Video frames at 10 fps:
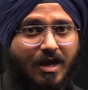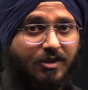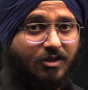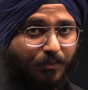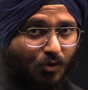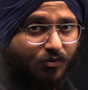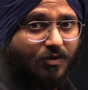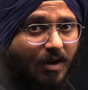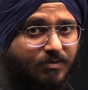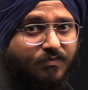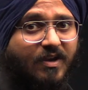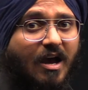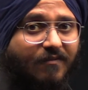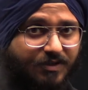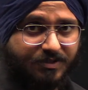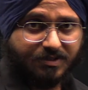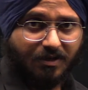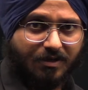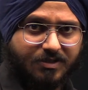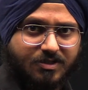In the programs we have
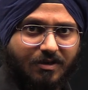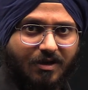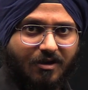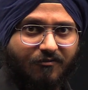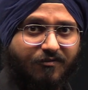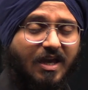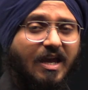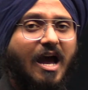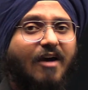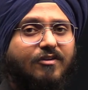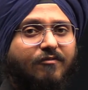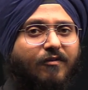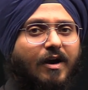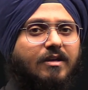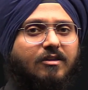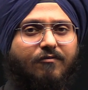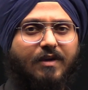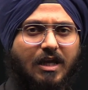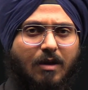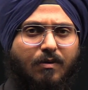discussed, we have defined the
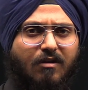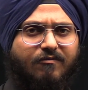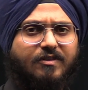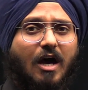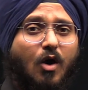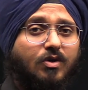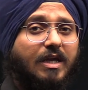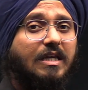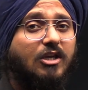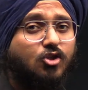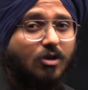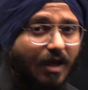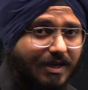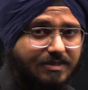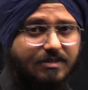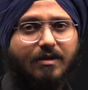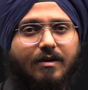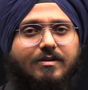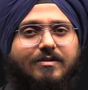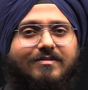variable without initializing
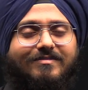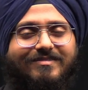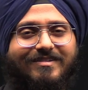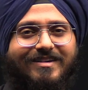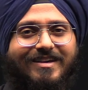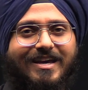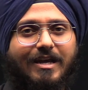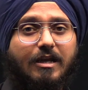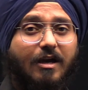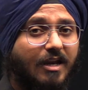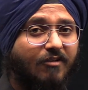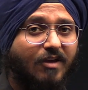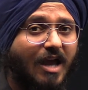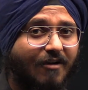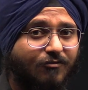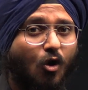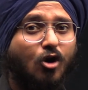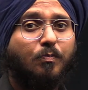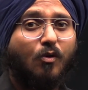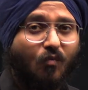it. Clearly, we have
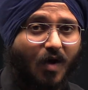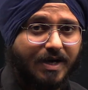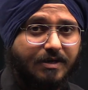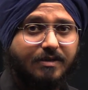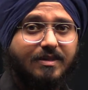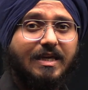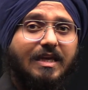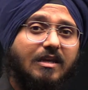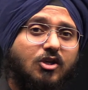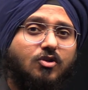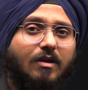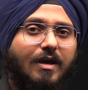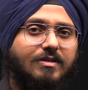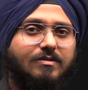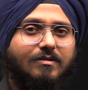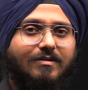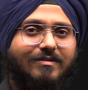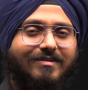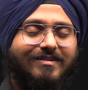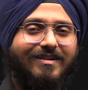not provided the initializer,
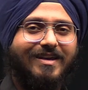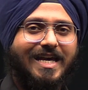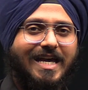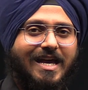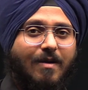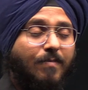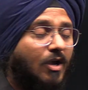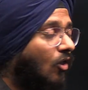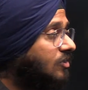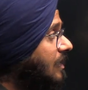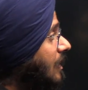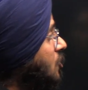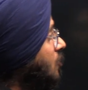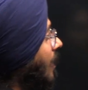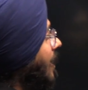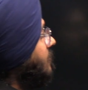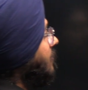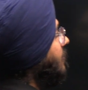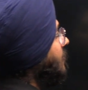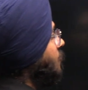because
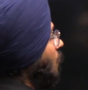initializer does